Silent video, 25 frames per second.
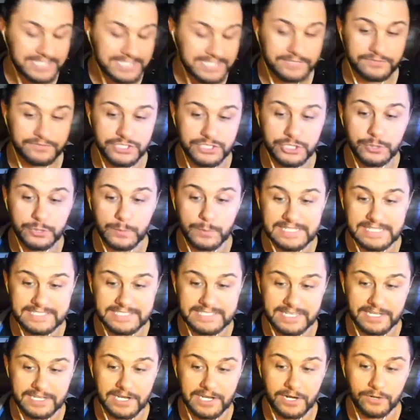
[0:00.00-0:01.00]
of two
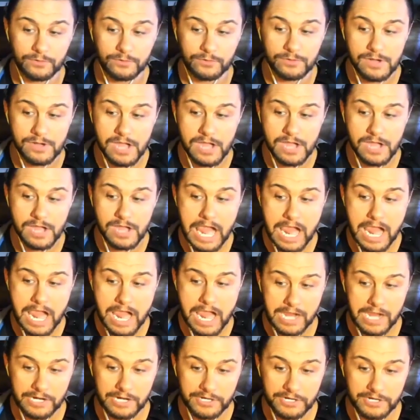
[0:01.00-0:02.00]
weeks ago,
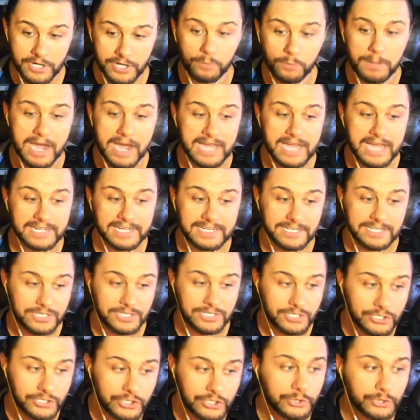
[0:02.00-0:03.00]
nobody
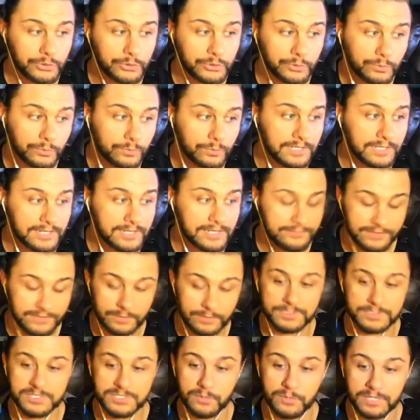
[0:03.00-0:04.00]
knew if
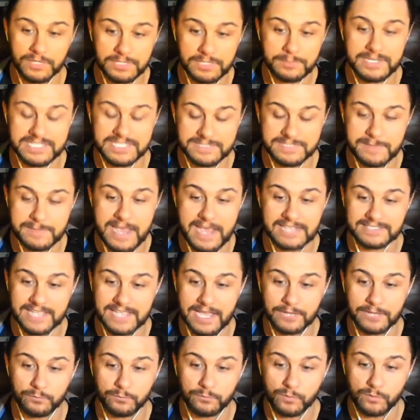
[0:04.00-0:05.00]
there was going to be a
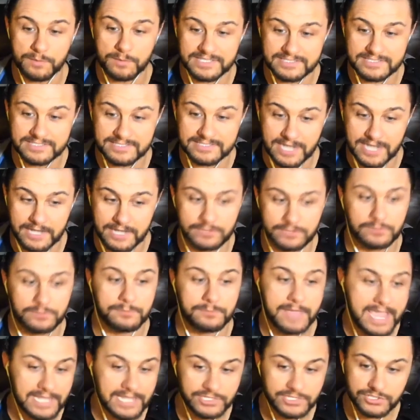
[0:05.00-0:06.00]
SmackDown women's title
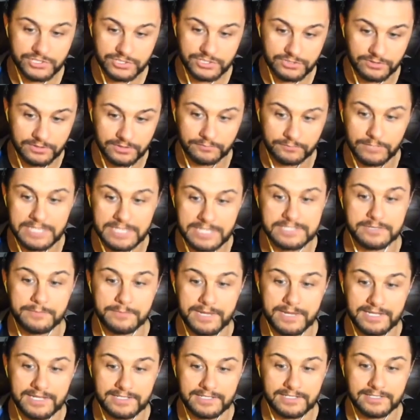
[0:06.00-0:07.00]
match on
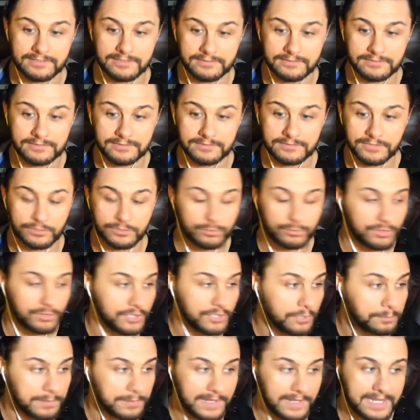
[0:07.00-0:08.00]
WrestleMania. There were
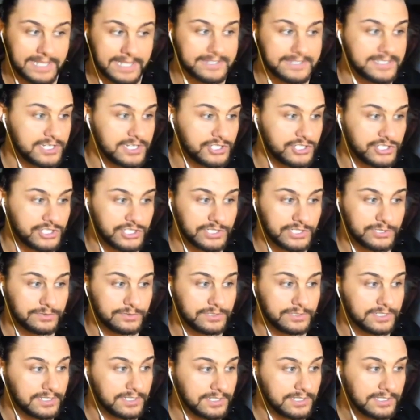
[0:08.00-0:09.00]
no mm-hmm. plans
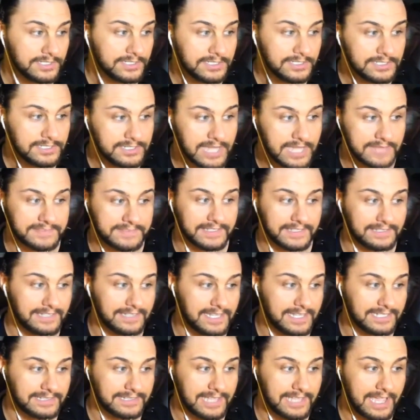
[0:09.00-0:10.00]
issued, nothing
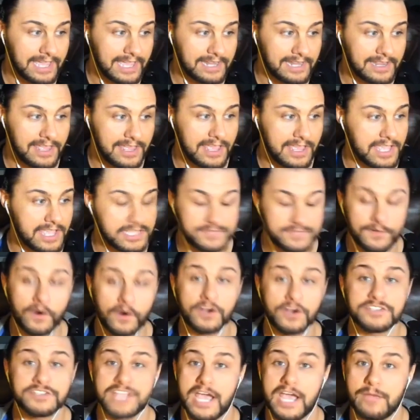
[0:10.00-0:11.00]
like that, as
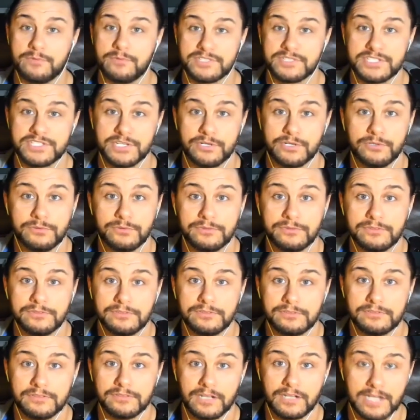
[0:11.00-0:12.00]
far as I was told
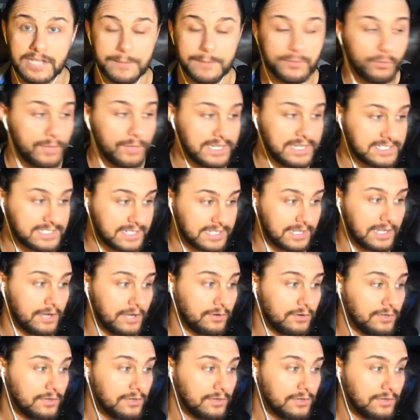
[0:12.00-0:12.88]
a couple weeks ago.